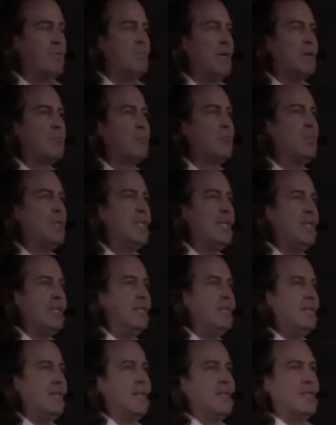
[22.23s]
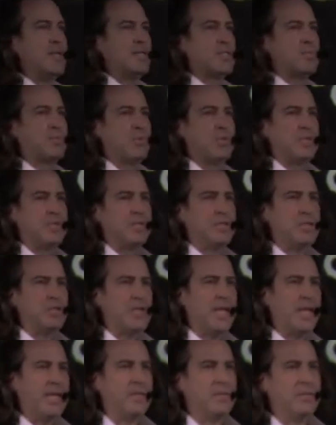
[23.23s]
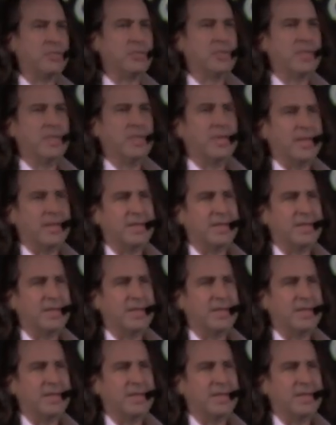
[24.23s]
I'm not really an expert in change.